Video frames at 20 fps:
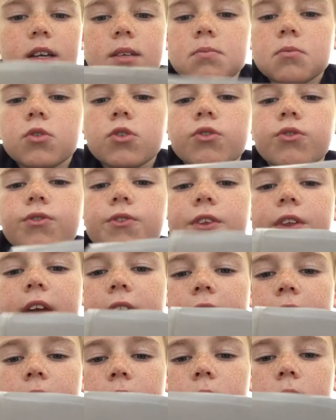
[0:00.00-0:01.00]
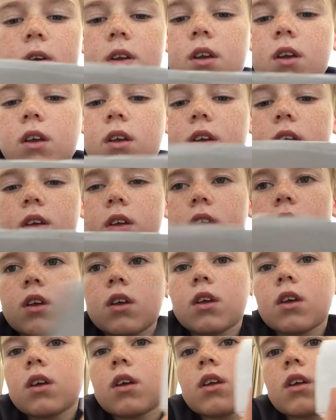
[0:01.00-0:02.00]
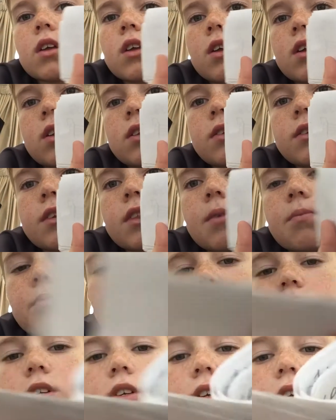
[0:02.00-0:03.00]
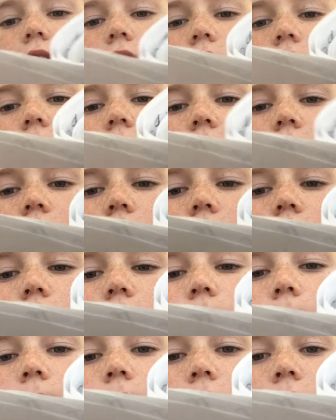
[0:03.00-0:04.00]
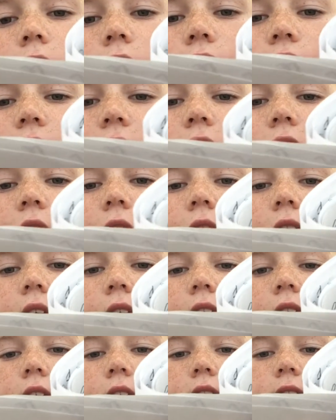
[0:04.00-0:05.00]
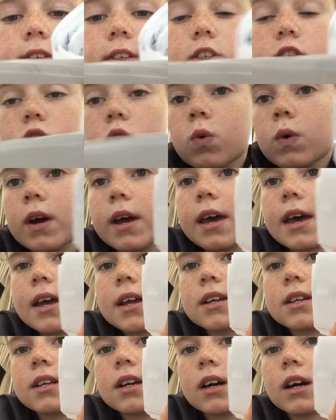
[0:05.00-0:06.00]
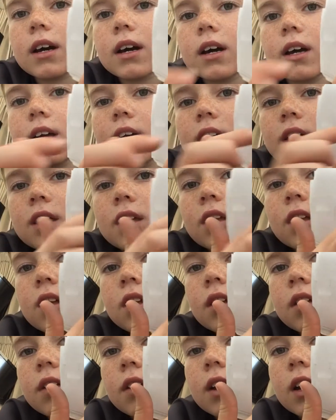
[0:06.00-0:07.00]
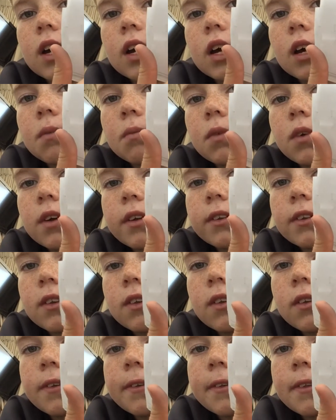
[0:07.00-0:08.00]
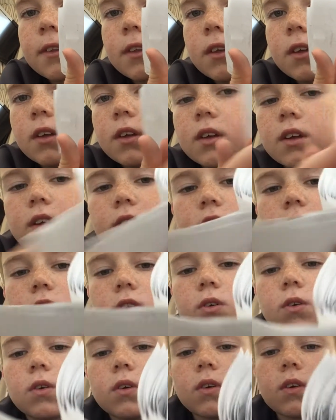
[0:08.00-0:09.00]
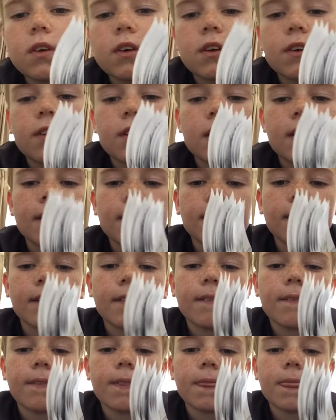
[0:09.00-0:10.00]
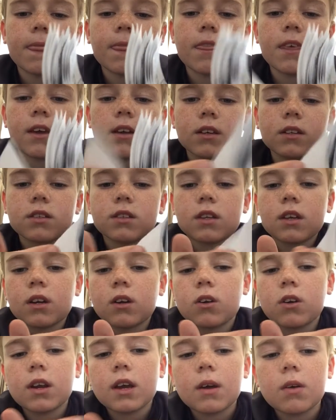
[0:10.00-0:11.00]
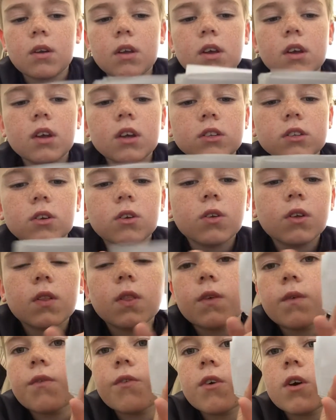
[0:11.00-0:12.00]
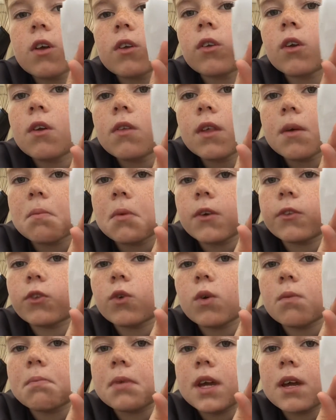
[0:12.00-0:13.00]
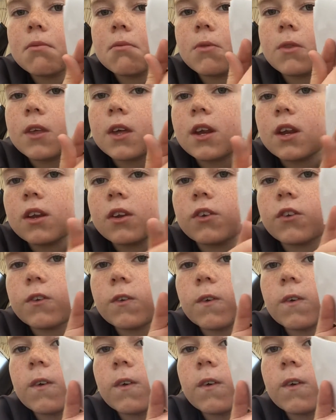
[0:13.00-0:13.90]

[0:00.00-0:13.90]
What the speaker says: moved down into the prison, and the finale is the squarehead guy versus the 2 antennae things that go down. So in the first, they both do a beam, and then it just